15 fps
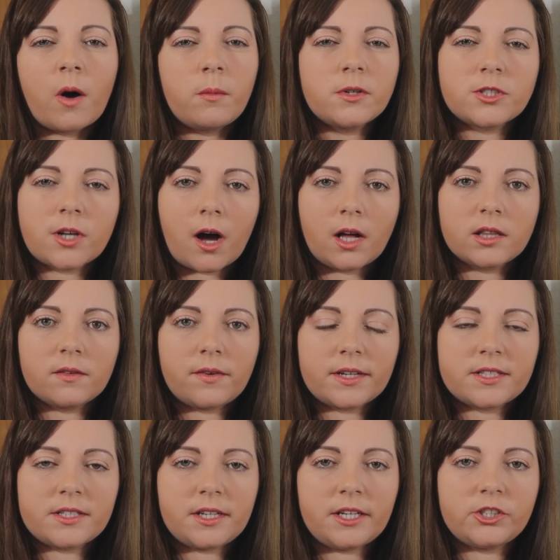almost all of
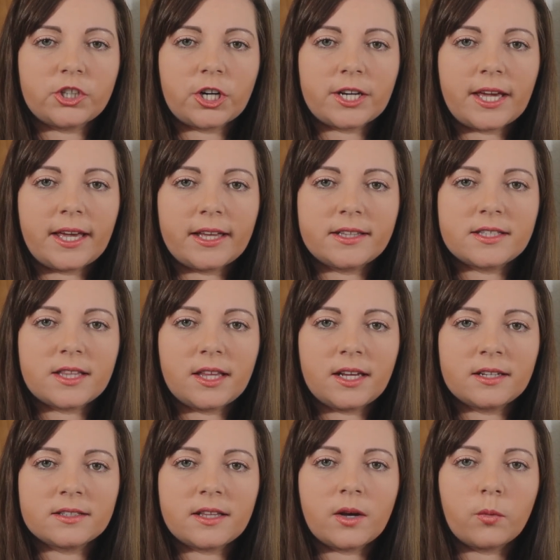us teach our kids
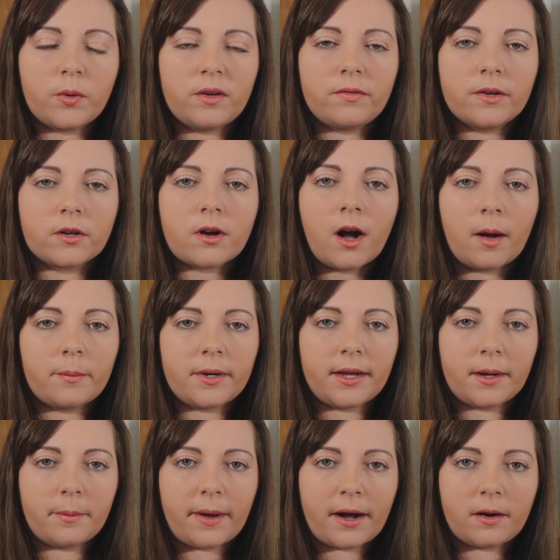things that we feel
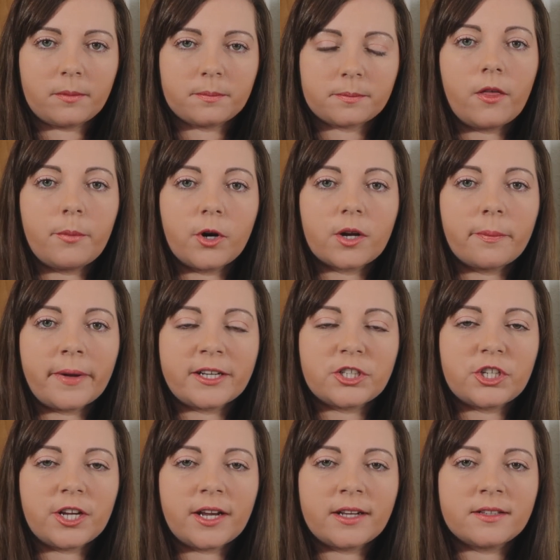competent about. The book
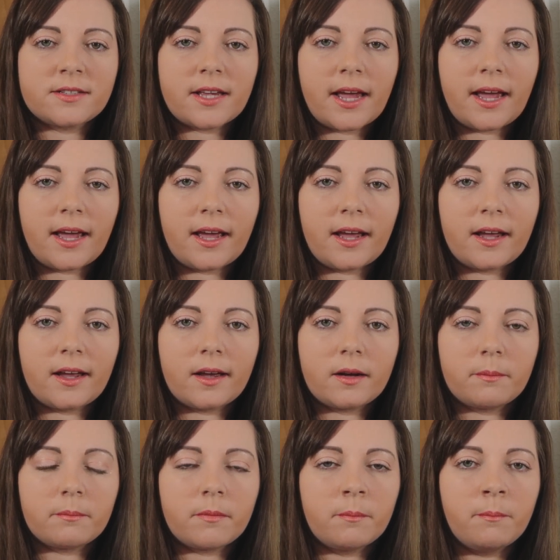mentions
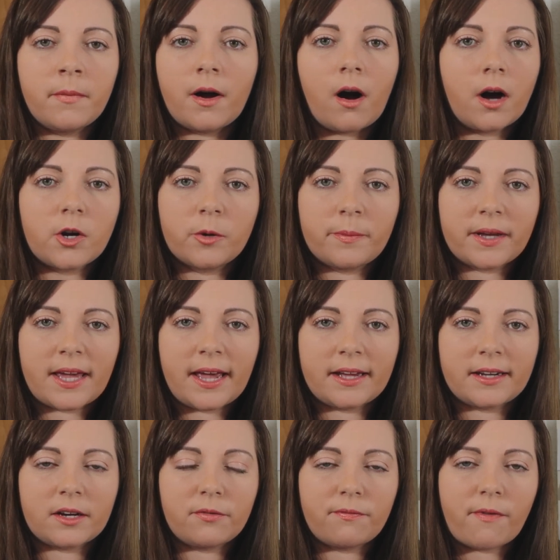a auto
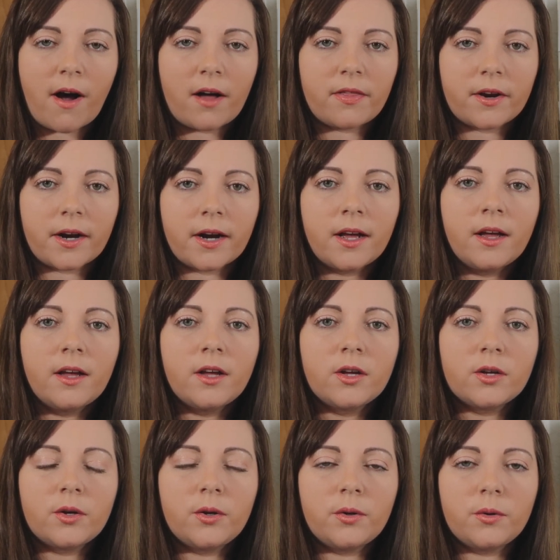mechanic father
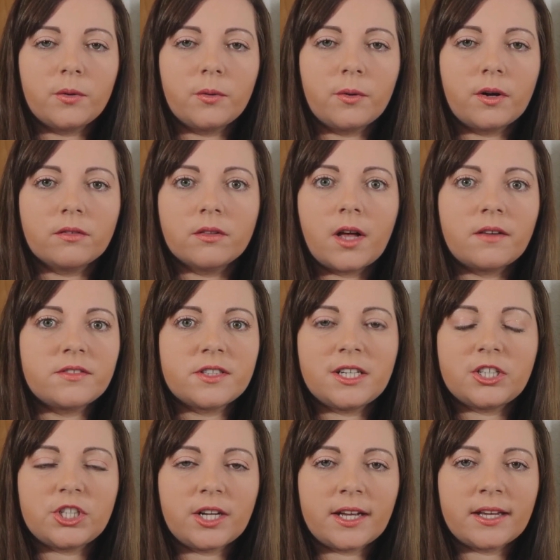who loves
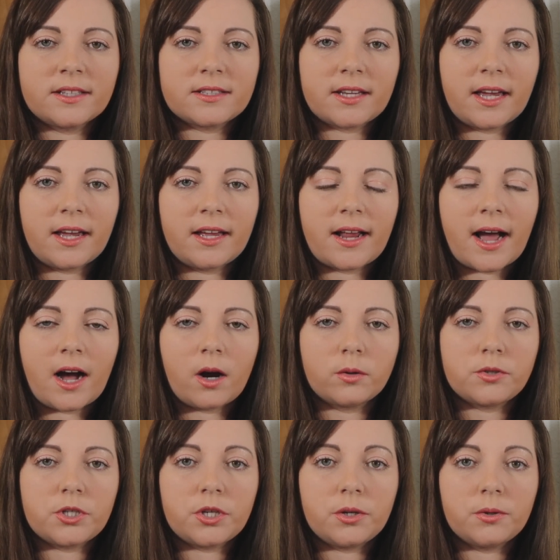teaching his kid
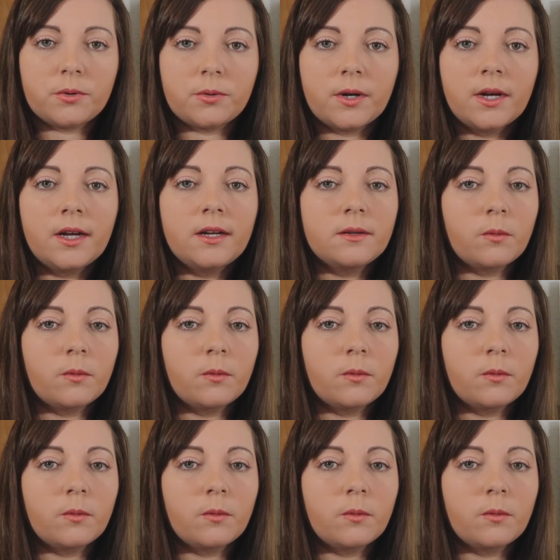how to